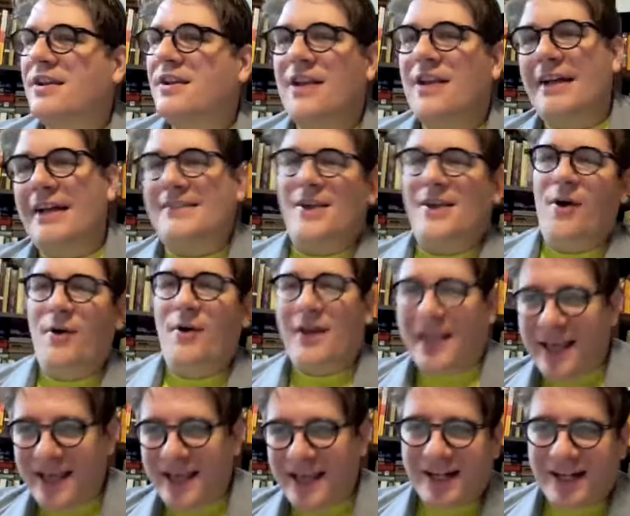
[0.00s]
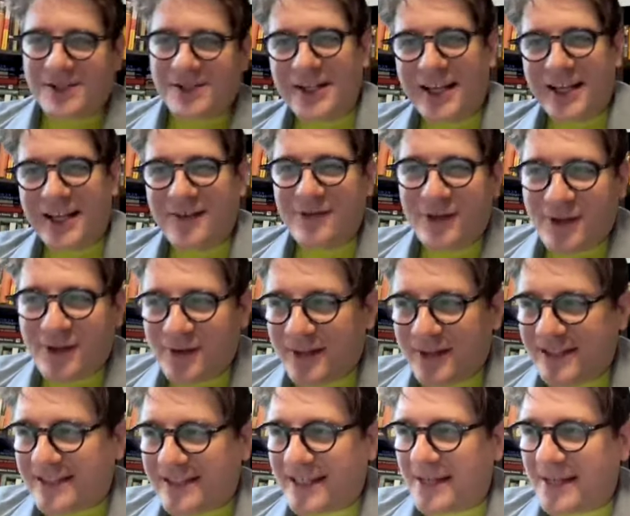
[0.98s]
nice going kid i should have given you
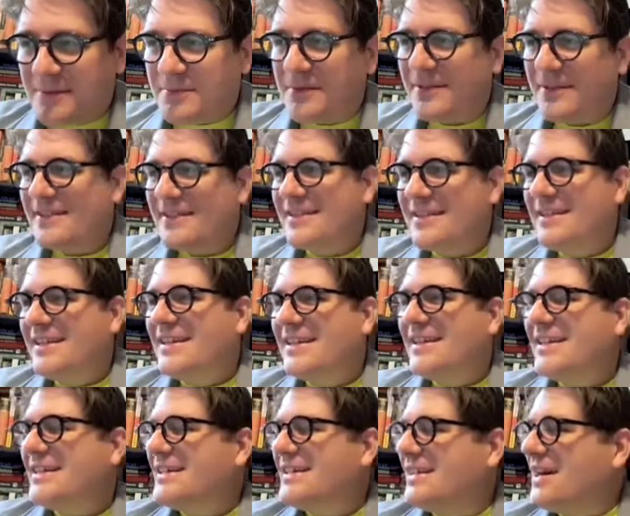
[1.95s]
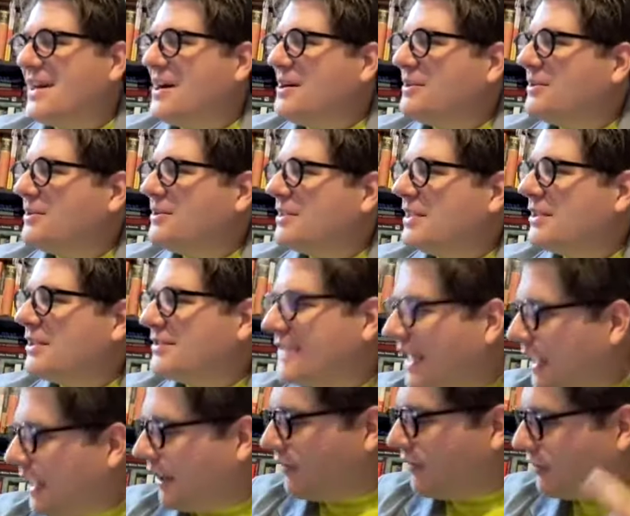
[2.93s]
the tip you know and there's
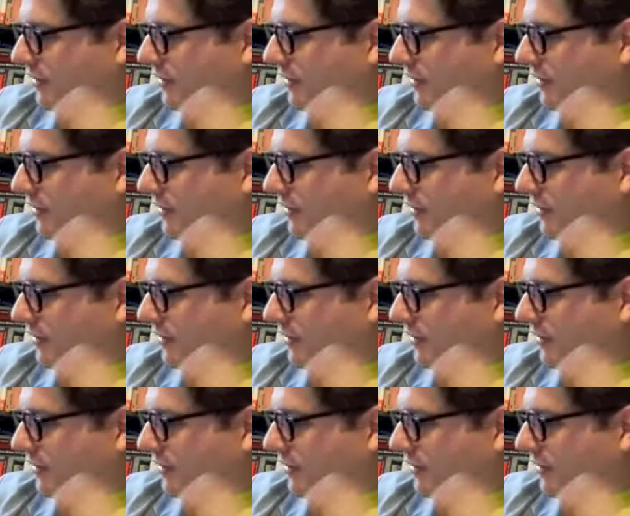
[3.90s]
that other